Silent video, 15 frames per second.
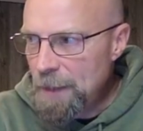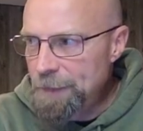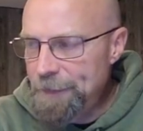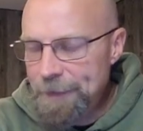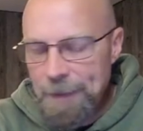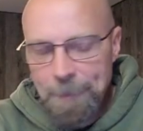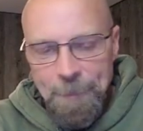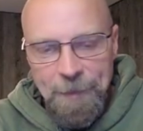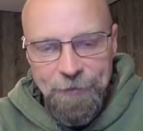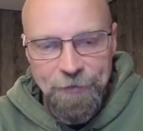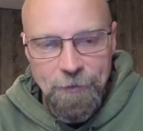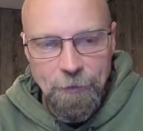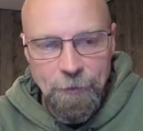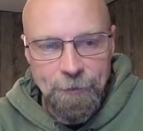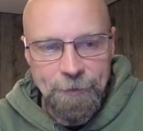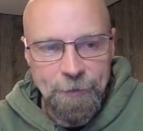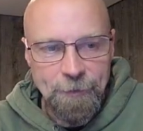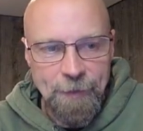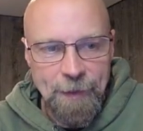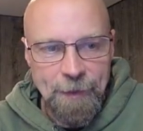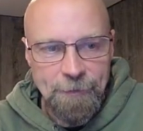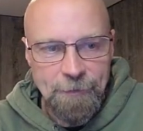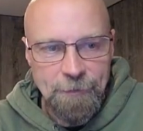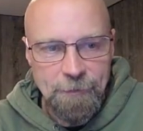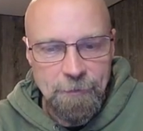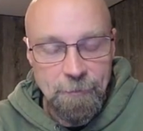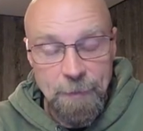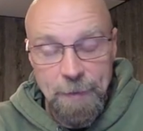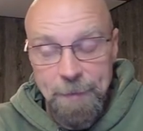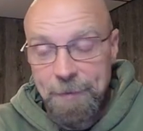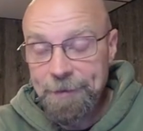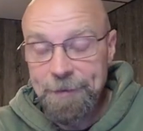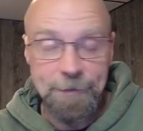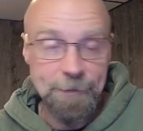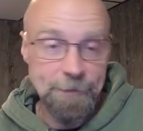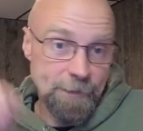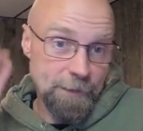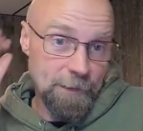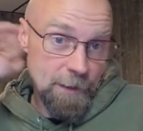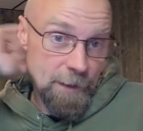I think I mentioned earlier that, or maybe I didn't.